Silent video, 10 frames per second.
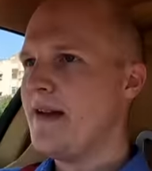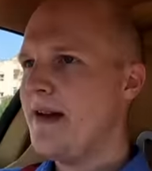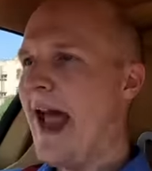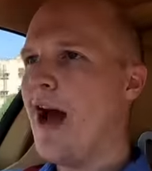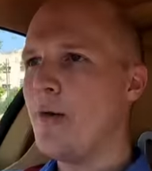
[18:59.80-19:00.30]

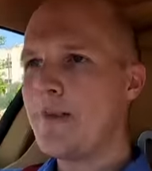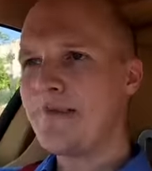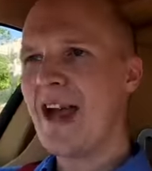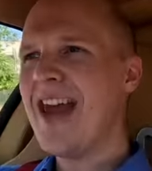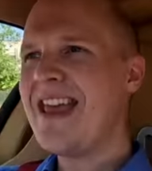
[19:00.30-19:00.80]
Now,
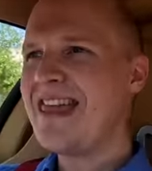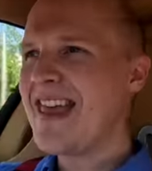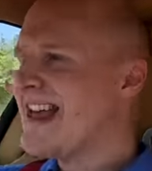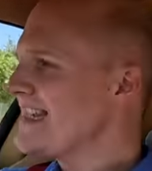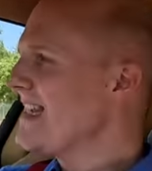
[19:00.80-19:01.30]
I
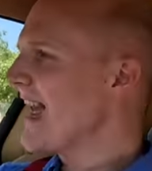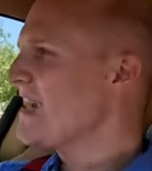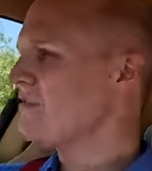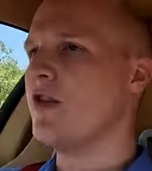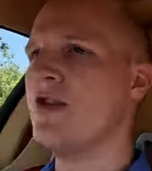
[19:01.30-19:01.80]
think
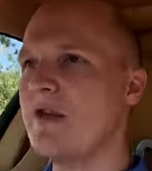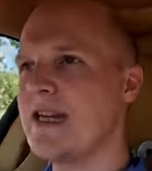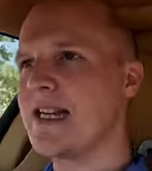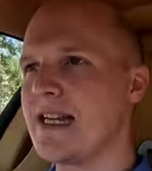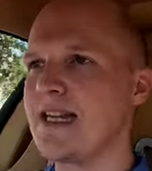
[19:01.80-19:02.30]
today's route
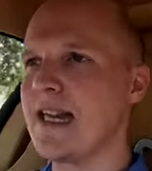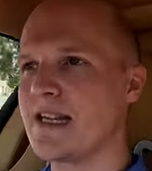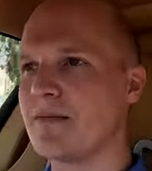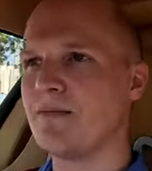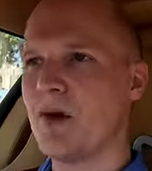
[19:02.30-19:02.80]
is going to see
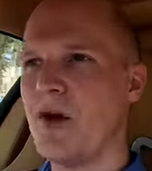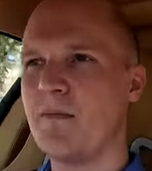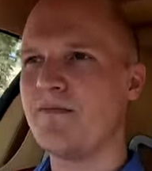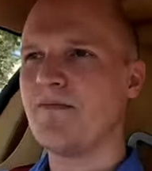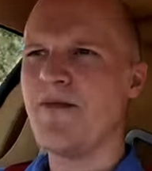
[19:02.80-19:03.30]
us
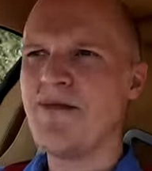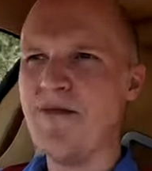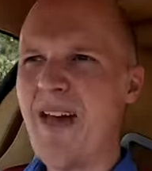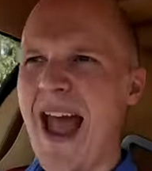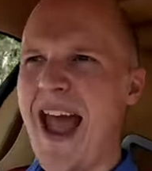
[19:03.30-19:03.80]
on
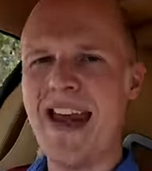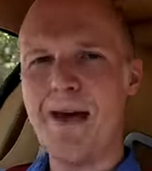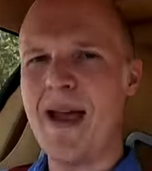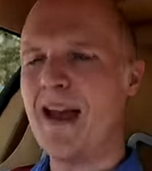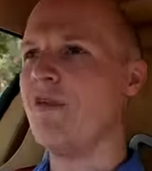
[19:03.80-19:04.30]
fairly
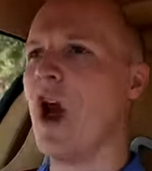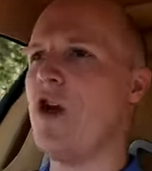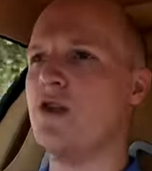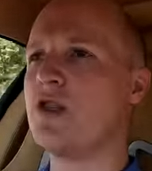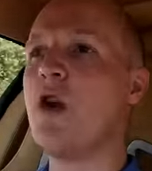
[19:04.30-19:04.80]
big
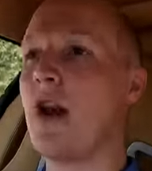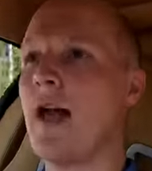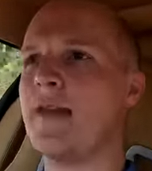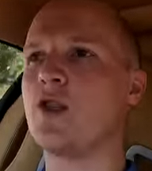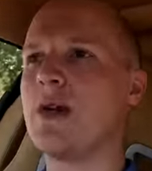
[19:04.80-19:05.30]
roads, not
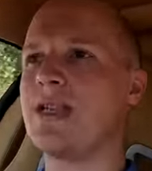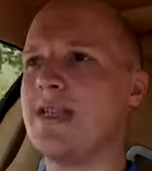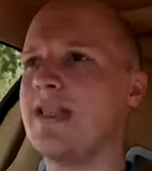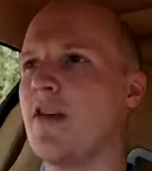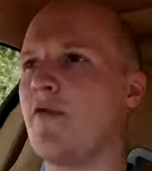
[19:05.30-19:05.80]
like the twisty
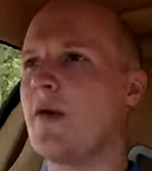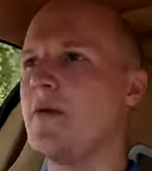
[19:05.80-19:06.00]
stuff we were